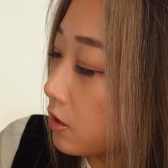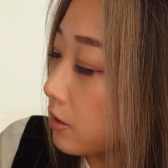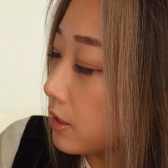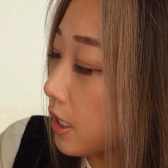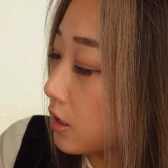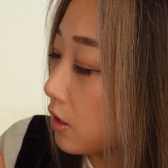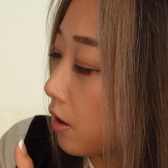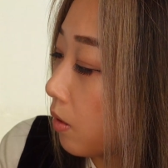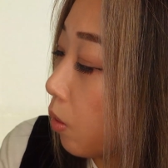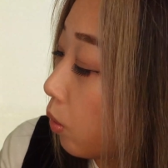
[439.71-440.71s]
So it says,
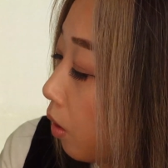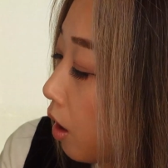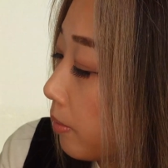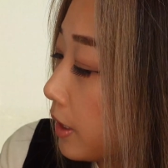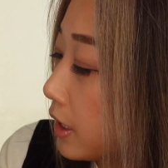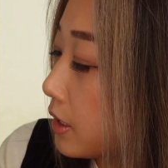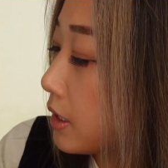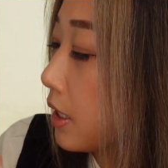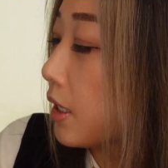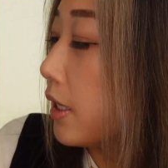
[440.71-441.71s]
whole almonds,